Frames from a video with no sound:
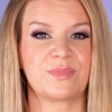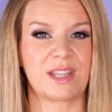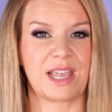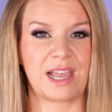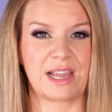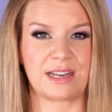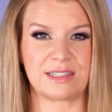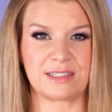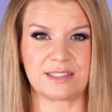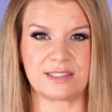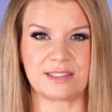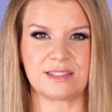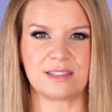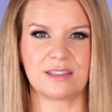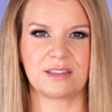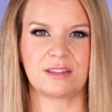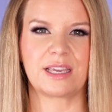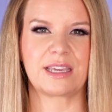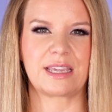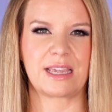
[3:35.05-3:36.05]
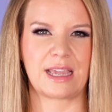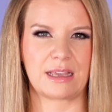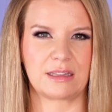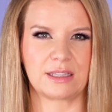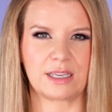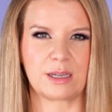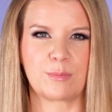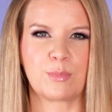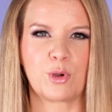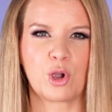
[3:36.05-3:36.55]
and as like,
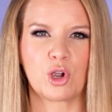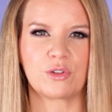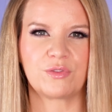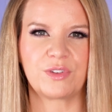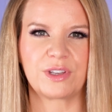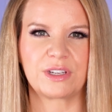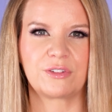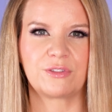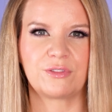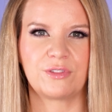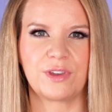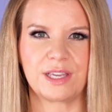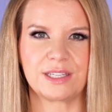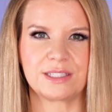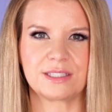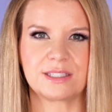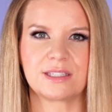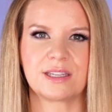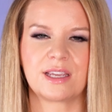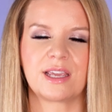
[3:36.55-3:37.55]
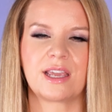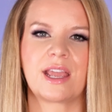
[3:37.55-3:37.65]
like a perfect fit